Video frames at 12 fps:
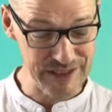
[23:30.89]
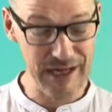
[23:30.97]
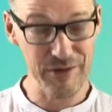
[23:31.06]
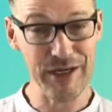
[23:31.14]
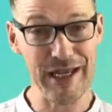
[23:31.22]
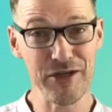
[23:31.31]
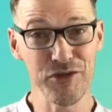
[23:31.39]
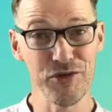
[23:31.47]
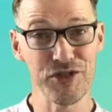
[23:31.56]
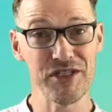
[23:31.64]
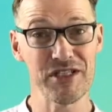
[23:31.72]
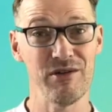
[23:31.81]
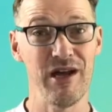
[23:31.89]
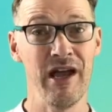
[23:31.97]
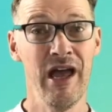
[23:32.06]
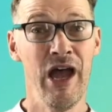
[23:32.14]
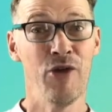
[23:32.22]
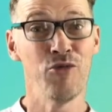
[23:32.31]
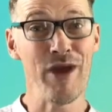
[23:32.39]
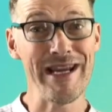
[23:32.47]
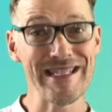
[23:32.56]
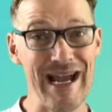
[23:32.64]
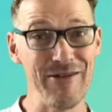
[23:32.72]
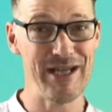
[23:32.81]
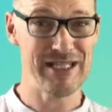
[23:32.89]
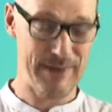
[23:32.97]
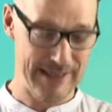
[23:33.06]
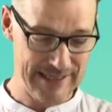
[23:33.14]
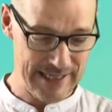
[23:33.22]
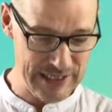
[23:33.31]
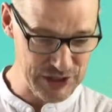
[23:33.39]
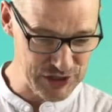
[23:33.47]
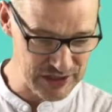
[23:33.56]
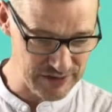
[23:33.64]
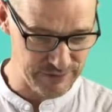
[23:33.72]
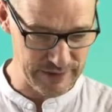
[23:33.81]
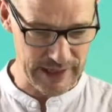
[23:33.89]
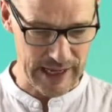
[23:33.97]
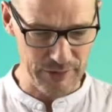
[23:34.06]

And I want to encourage us to our, uh, raise our expectations for that.